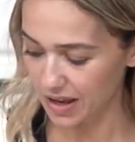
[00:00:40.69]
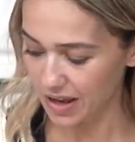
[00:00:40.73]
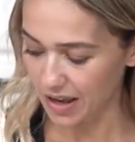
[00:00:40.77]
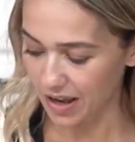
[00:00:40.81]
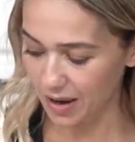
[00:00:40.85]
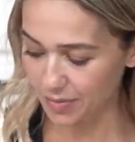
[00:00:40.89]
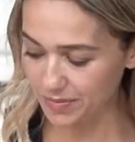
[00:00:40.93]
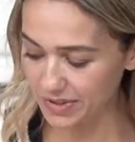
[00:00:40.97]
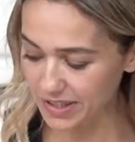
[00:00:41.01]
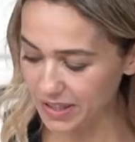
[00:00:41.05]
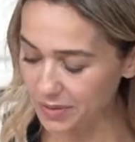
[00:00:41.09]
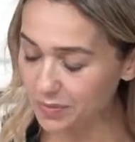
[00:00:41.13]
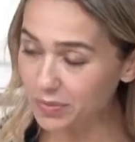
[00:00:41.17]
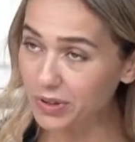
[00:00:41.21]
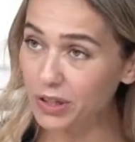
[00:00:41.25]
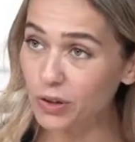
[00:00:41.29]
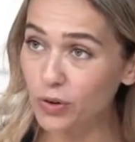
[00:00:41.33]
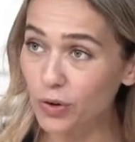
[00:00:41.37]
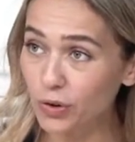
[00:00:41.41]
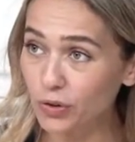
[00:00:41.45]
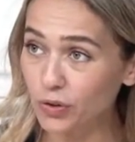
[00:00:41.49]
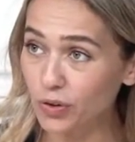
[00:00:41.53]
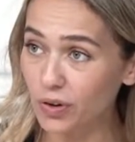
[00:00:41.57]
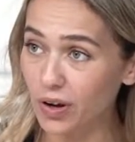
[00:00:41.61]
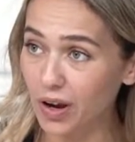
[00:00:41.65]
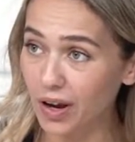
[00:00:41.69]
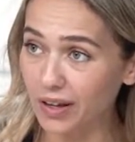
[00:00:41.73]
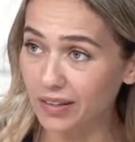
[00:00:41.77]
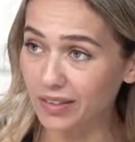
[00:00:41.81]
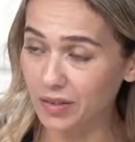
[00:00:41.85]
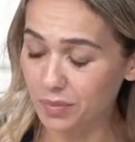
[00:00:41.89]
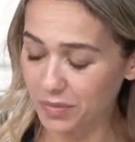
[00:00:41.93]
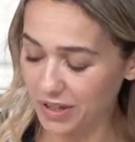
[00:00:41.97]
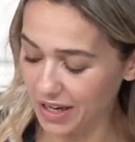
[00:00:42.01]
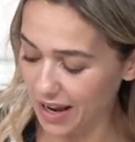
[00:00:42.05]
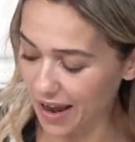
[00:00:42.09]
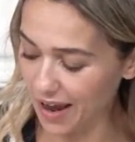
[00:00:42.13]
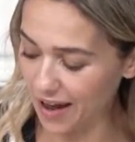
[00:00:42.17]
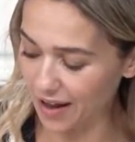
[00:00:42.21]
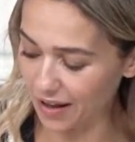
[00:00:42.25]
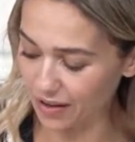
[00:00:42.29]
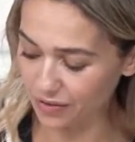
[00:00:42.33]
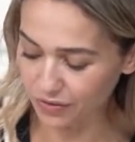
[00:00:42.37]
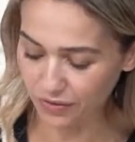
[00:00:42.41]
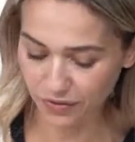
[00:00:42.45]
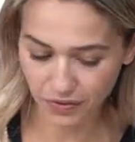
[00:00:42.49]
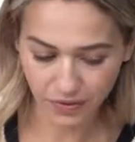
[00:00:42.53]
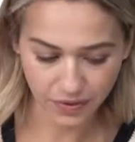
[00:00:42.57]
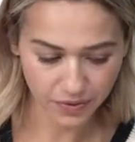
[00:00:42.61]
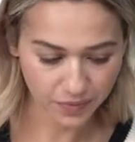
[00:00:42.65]
I'm simply going to cut them in
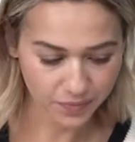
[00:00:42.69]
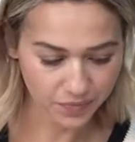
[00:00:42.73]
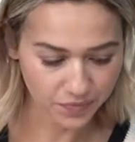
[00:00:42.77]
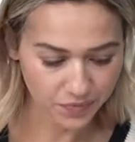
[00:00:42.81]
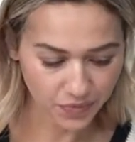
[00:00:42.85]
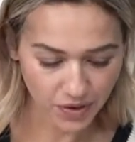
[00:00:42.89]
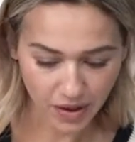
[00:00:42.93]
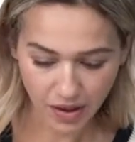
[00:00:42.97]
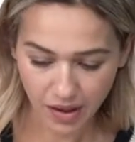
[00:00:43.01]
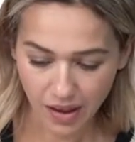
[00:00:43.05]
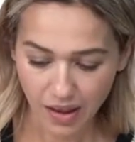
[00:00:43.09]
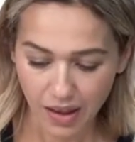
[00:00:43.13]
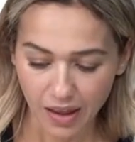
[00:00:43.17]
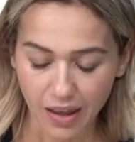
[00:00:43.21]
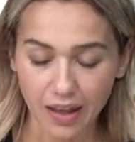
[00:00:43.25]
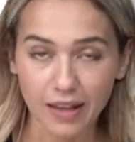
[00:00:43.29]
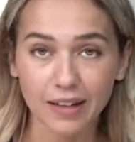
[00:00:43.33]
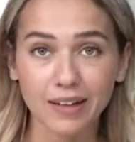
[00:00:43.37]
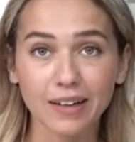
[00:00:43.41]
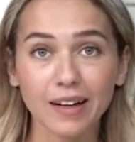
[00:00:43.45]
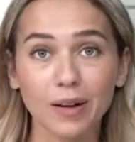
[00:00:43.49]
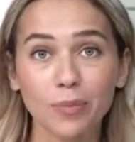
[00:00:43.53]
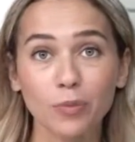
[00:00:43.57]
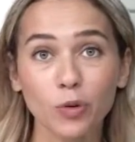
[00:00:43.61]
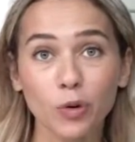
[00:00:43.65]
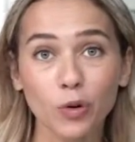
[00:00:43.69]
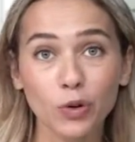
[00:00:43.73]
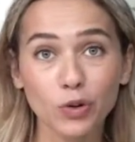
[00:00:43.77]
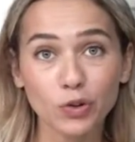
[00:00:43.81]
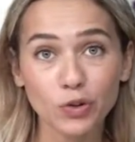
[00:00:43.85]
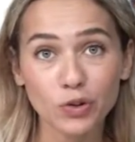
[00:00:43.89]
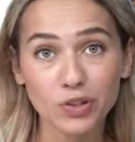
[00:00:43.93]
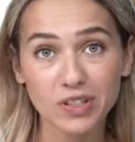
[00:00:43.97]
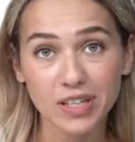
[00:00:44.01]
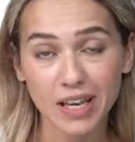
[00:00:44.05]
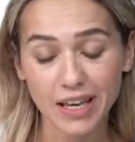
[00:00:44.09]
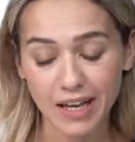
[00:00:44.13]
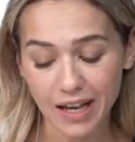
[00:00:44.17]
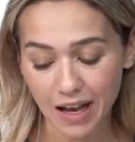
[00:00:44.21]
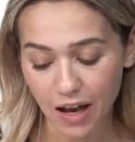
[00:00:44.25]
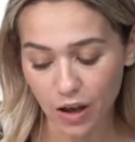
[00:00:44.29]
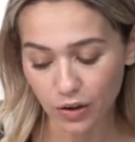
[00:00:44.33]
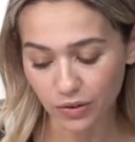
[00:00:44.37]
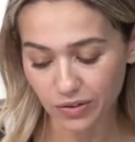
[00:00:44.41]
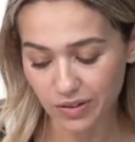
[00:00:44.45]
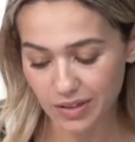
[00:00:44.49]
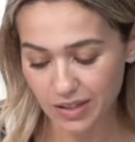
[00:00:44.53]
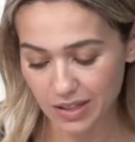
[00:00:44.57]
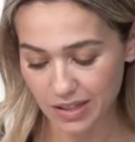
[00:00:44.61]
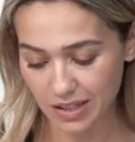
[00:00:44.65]
half, and then I'm going to take
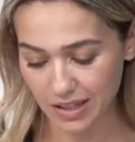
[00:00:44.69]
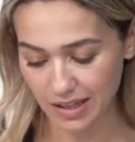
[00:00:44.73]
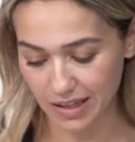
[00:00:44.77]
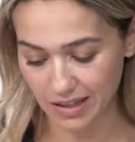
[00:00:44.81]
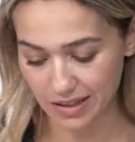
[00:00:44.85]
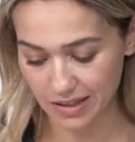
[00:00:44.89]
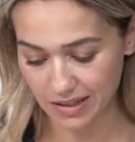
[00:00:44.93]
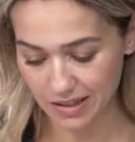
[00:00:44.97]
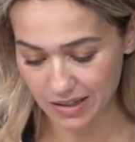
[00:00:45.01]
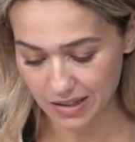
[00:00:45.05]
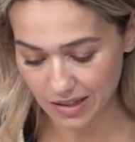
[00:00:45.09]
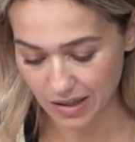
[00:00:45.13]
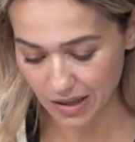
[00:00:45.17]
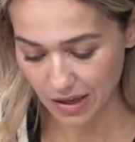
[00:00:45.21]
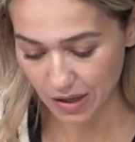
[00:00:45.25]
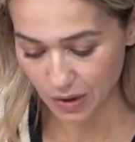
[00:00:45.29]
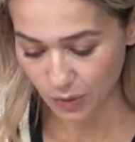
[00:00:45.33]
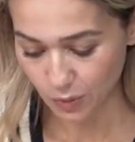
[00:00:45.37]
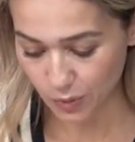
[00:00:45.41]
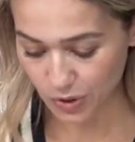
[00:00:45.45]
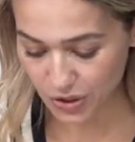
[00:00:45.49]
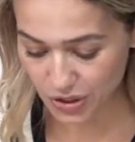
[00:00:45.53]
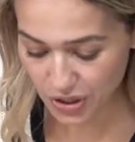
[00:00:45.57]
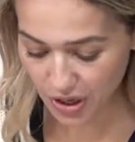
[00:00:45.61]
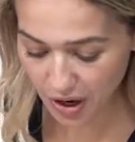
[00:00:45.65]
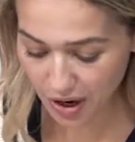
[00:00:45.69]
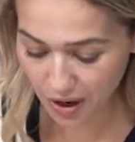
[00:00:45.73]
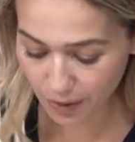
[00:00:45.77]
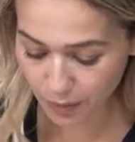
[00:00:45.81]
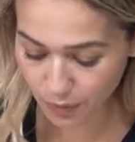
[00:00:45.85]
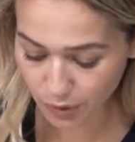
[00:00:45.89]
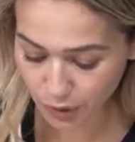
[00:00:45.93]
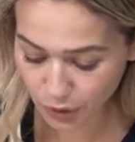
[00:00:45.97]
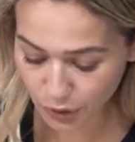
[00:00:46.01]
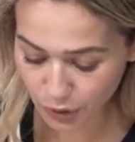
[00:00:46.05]
out the seeds, which I will